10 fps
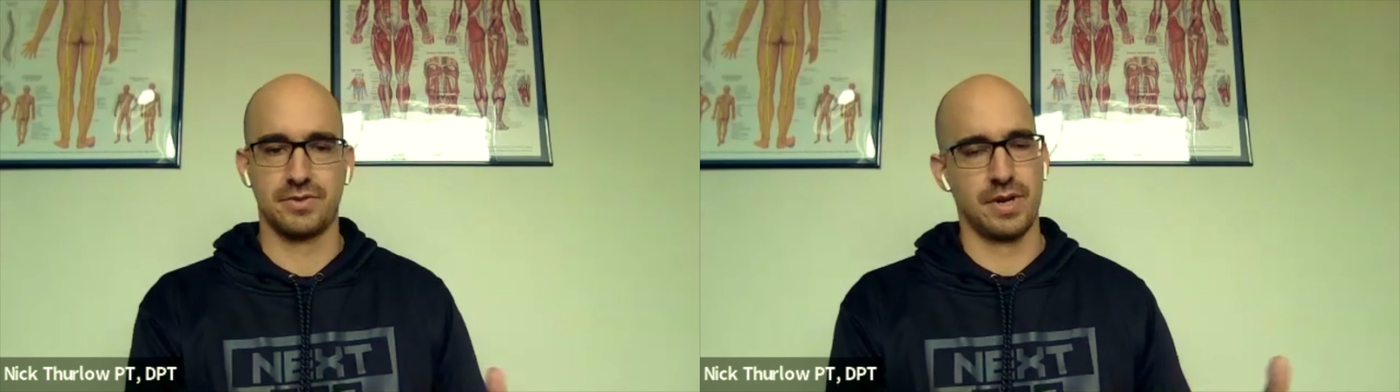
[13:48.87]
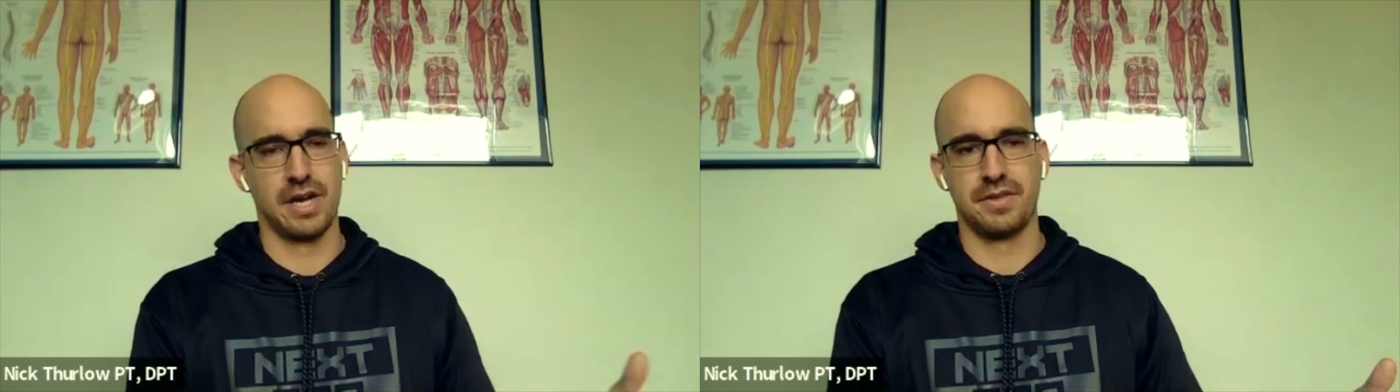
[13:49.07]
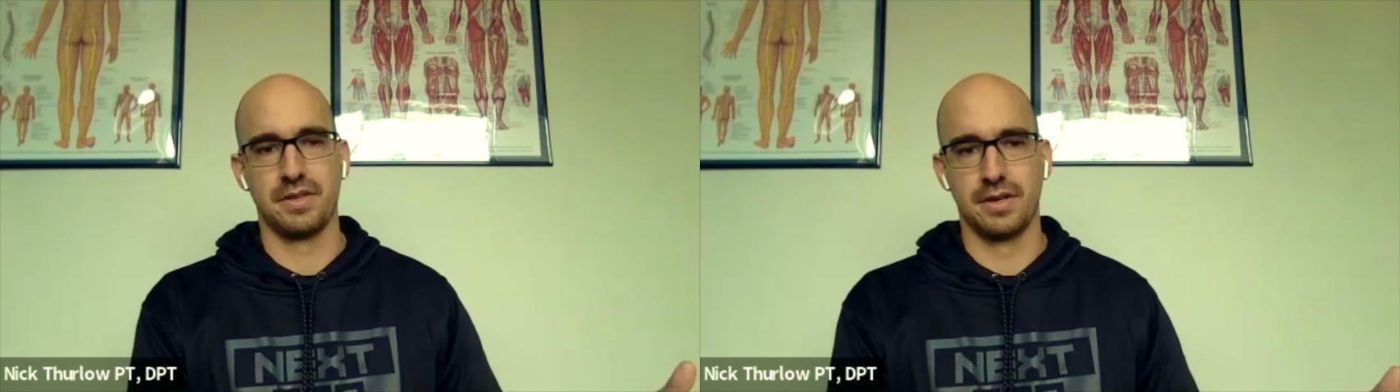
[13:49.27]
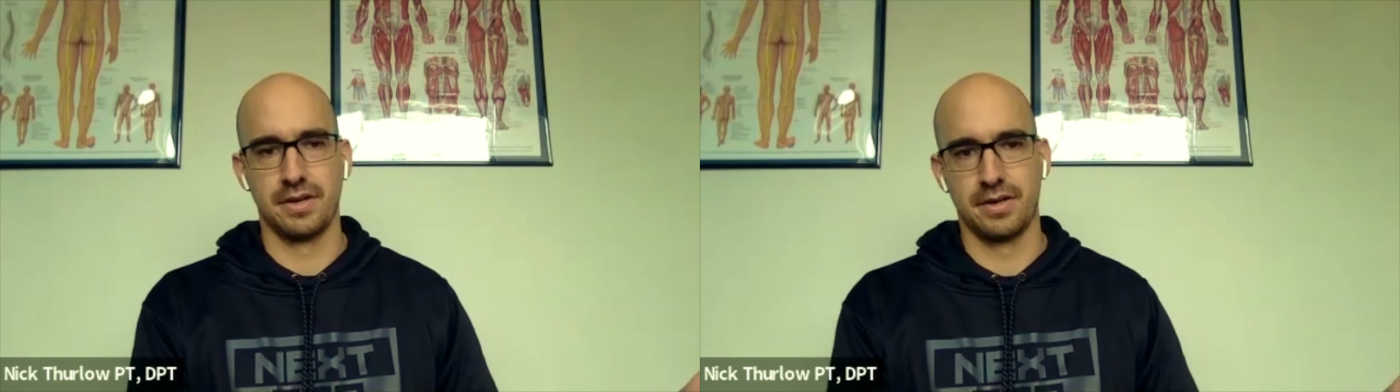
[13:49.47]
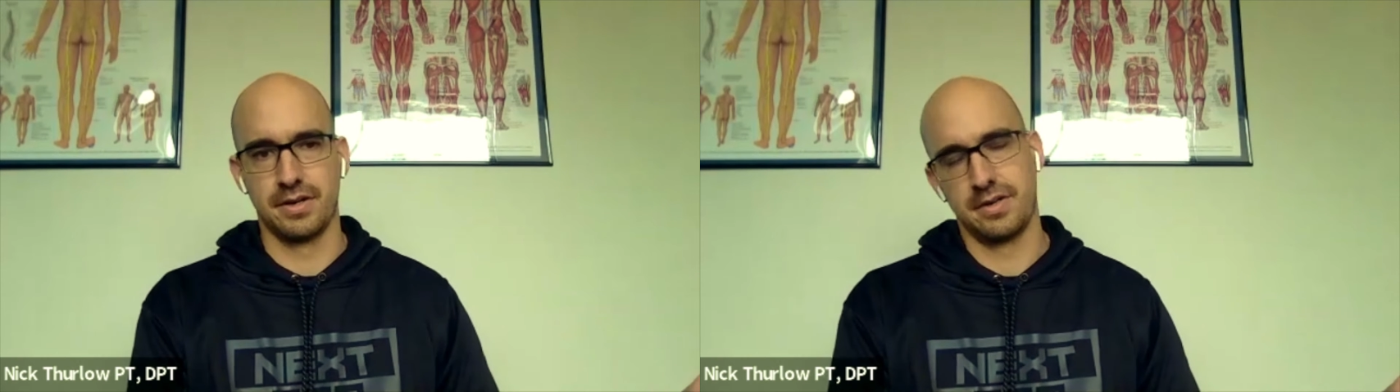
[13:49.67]
throughout the
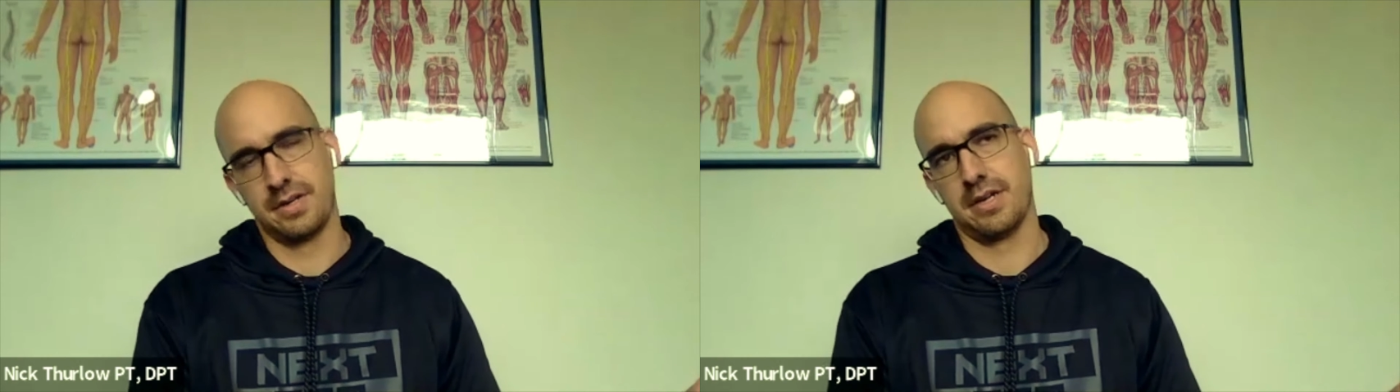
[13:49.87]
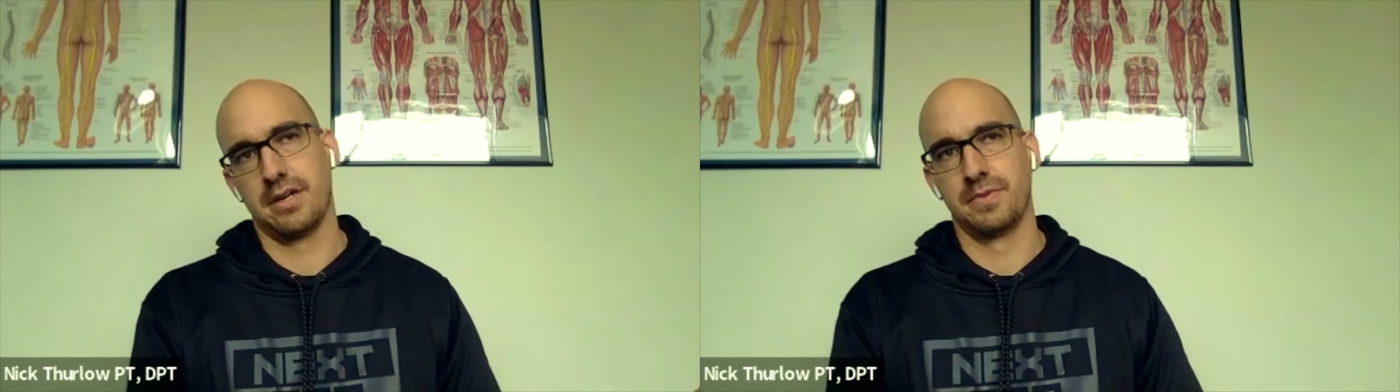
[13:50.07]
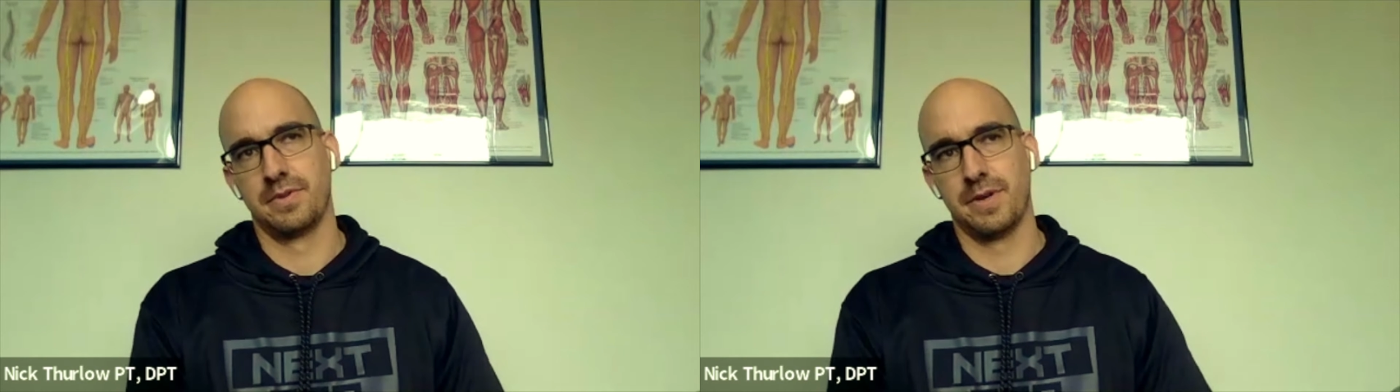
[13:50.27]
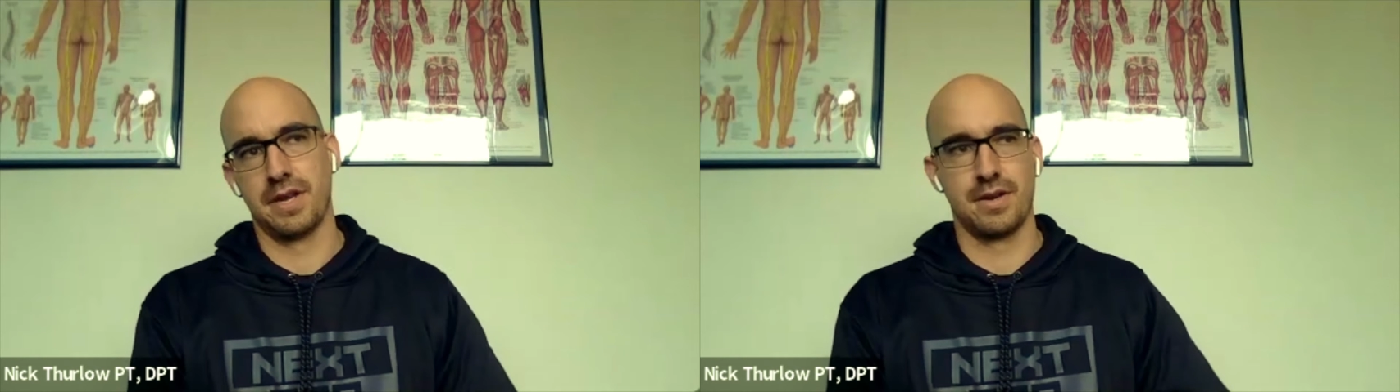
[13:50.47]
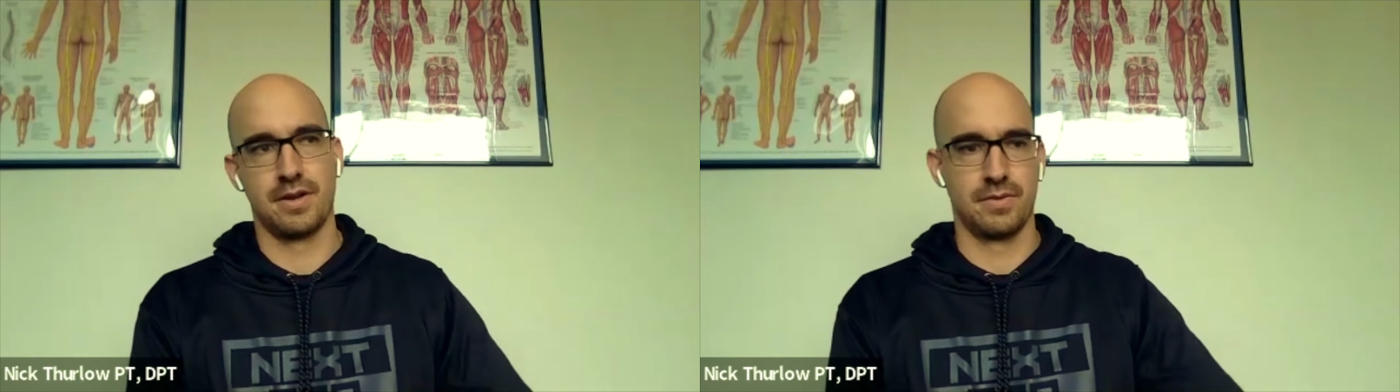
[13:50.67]
year,
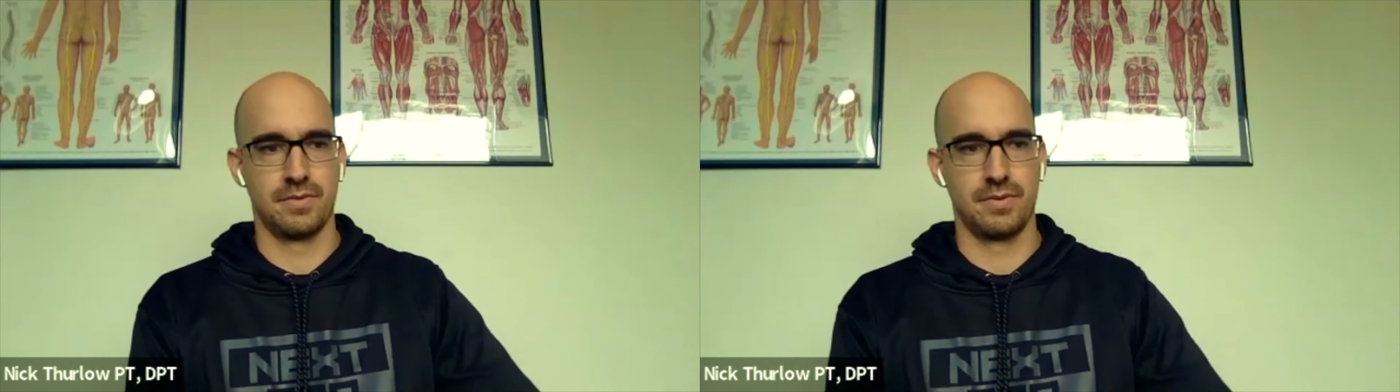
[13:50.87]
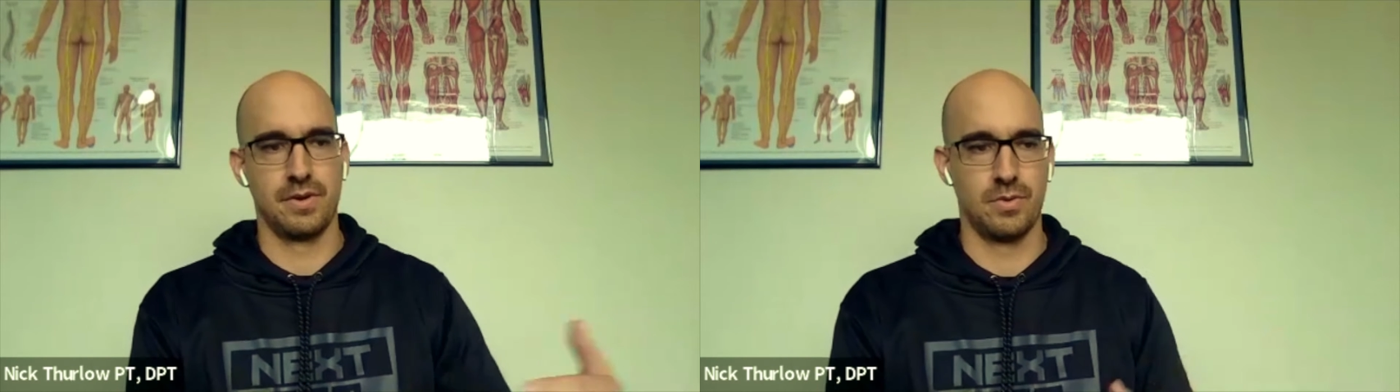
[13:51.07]
depending on,